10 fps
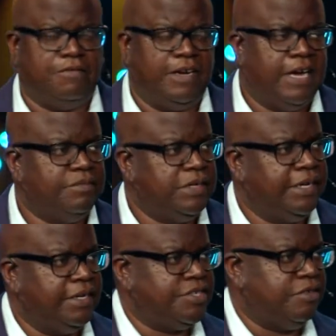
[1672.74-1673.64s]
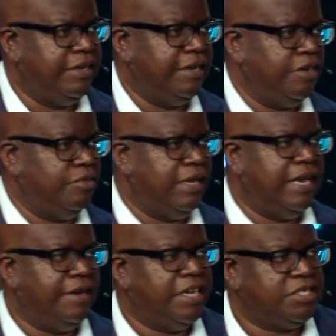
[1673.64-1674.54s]
with a lot of money, and so I didn't go to a
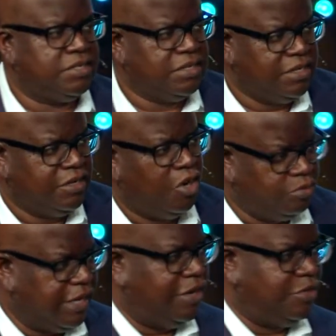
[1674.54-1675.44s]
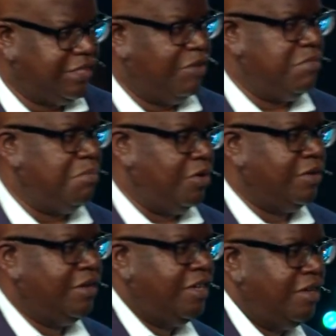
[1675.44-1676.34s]
lot of nice hotels. And I remember
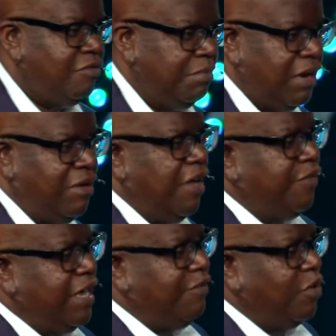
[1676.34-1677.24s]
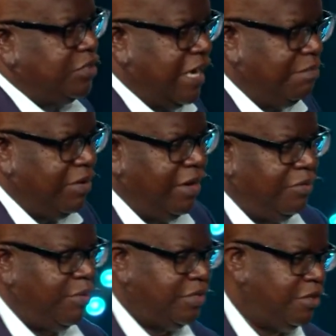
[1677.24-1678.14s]
when my wife and I first got married,
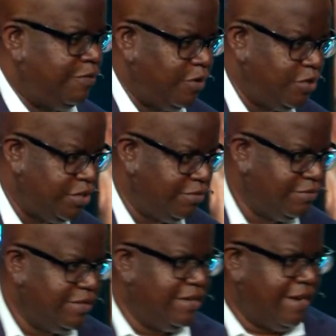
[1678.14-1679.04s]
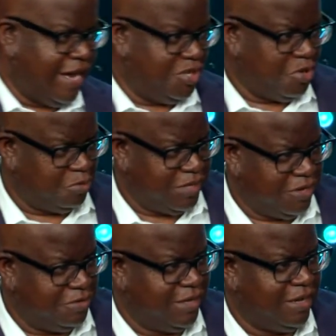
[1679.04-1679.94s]
we went to the first nice
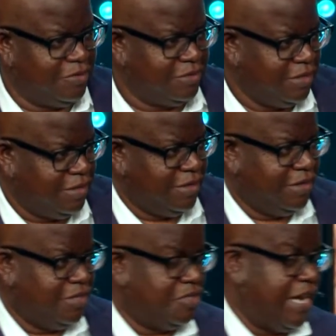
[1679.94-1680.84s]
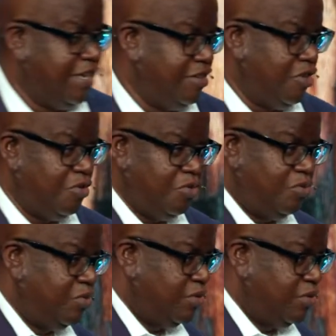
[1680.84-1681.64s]
hotel together. So I didn't know